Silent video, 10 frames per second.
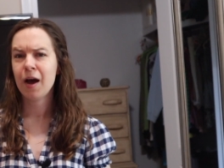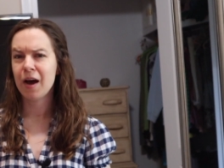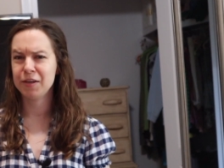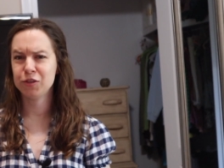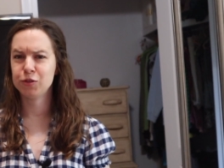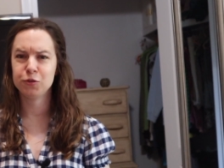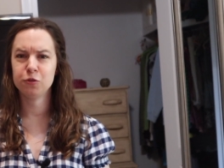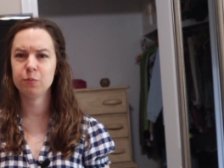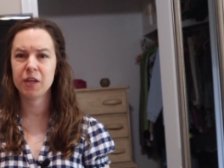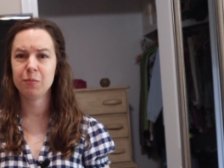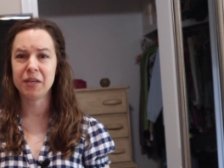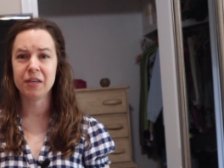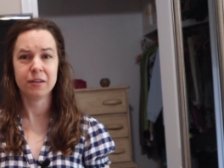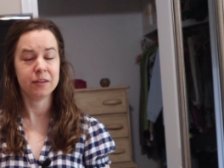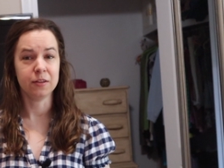I assume they
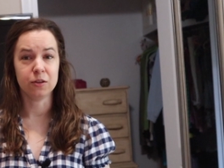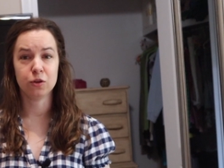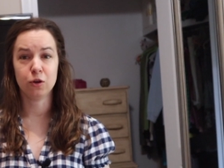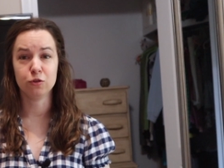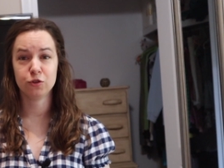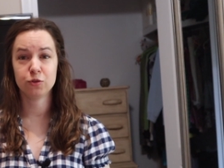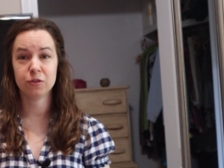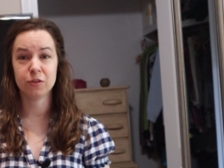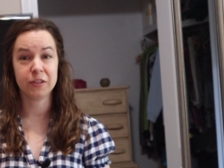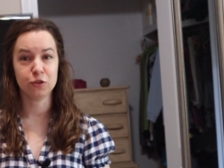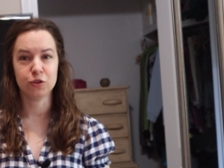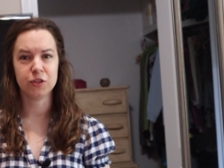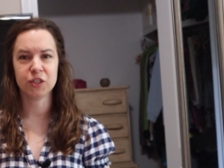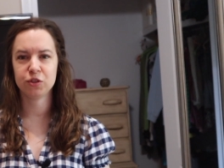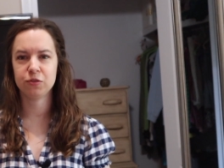mean in the cultural and
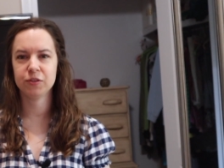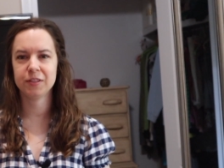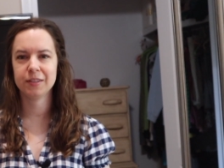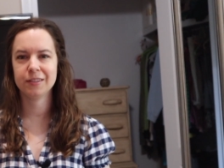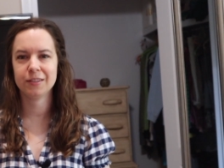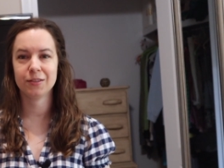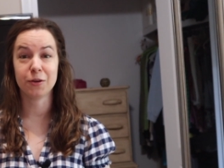traditional sense,